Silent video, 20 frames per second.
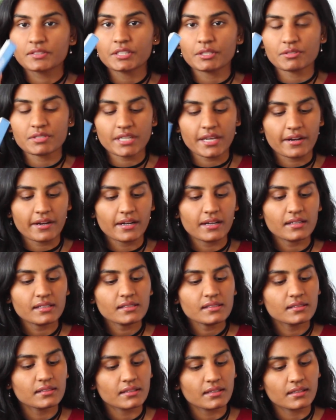
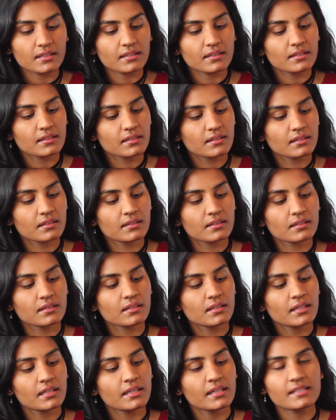doTERRA
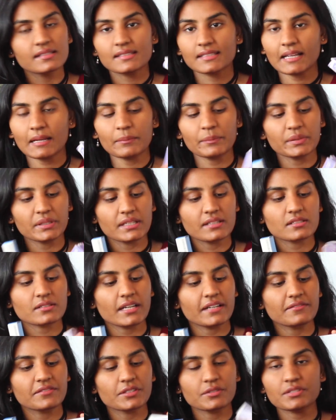is the company.
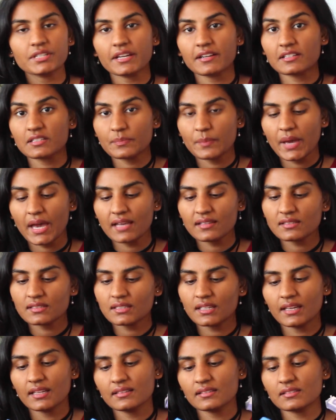So I have doTERRA's
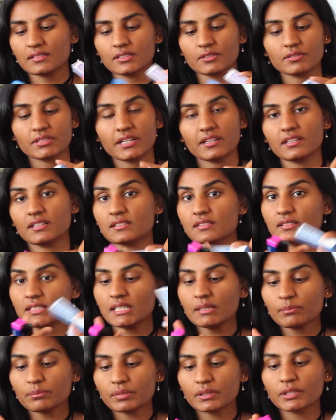Past Tense, doTERRA's
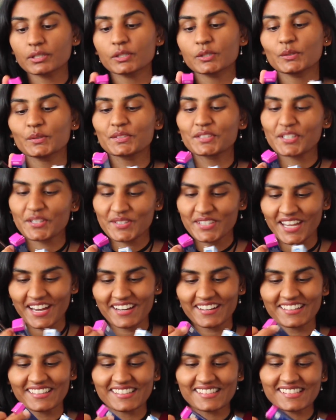Deep Blue,
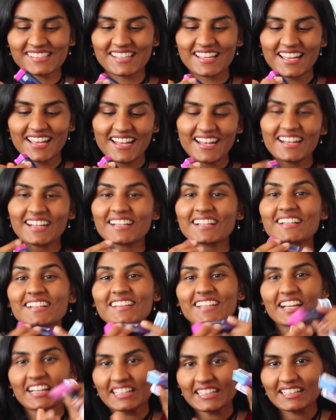doTERRA's
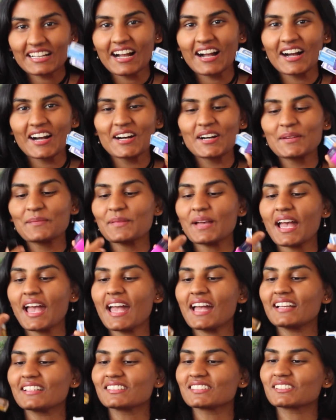ClaryCalm,
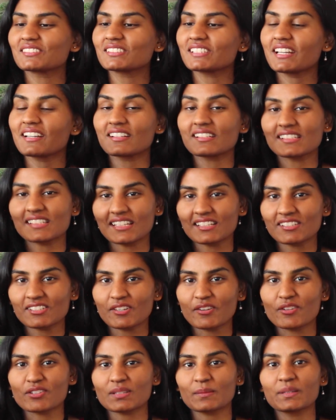and doTERRA's
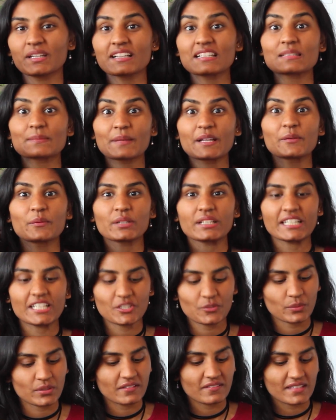Intune. So I'm going to explain what
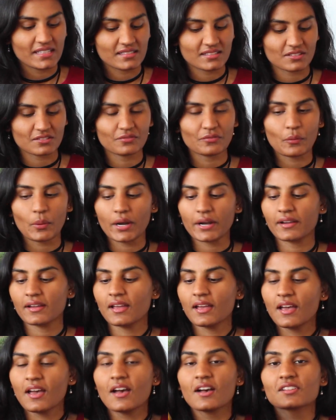each one of these is for.
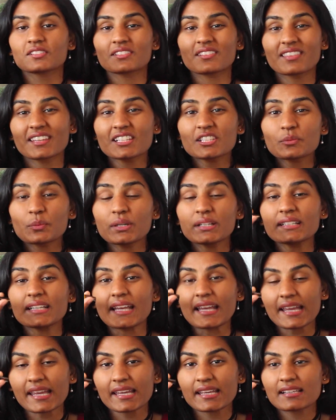So this one
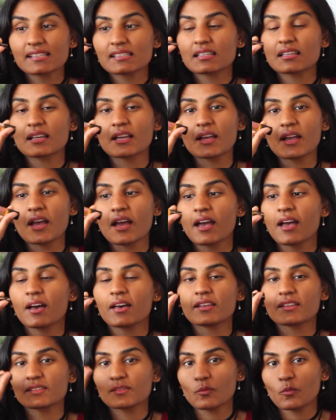is
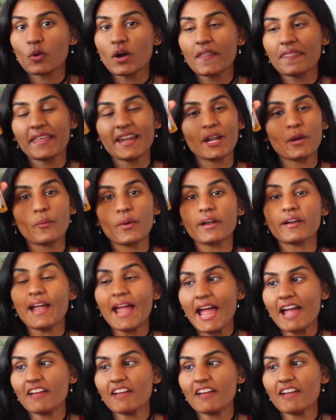one that I wear